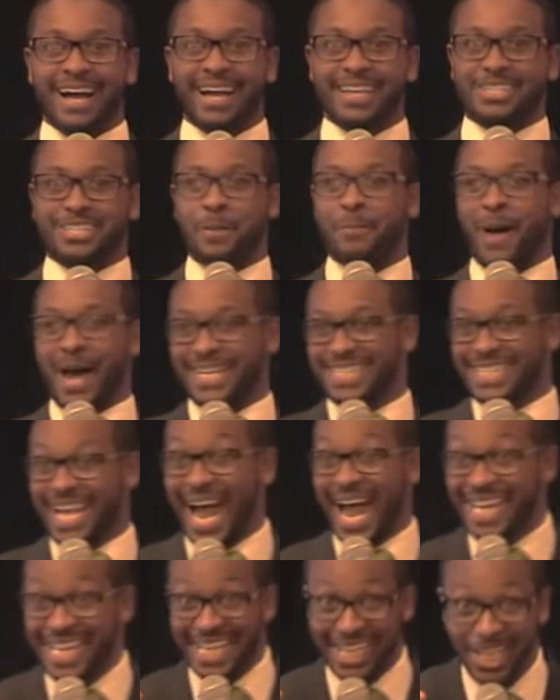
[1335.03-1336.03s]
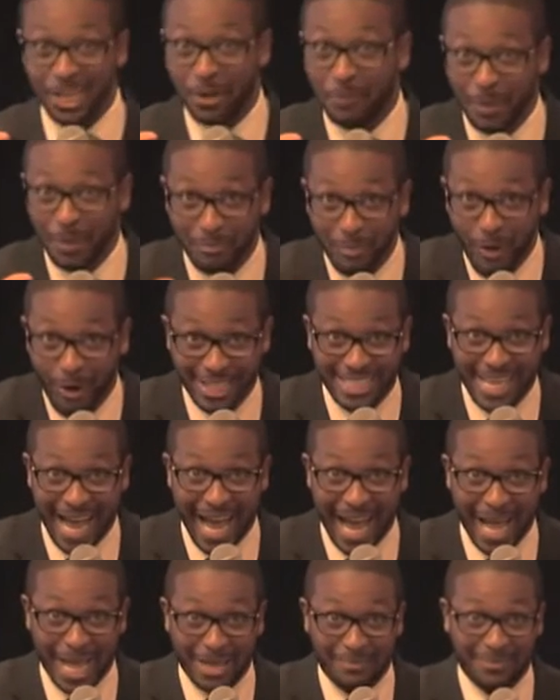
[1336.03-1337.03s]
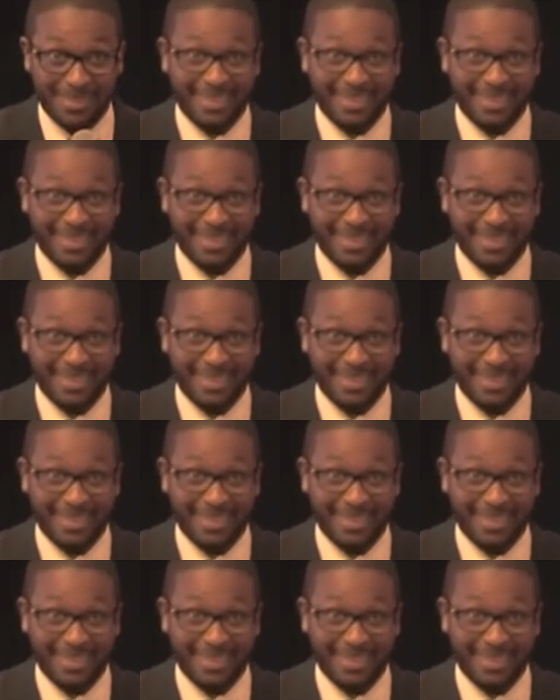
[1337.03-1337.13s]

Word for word: Somebody said, I need a little bit more time.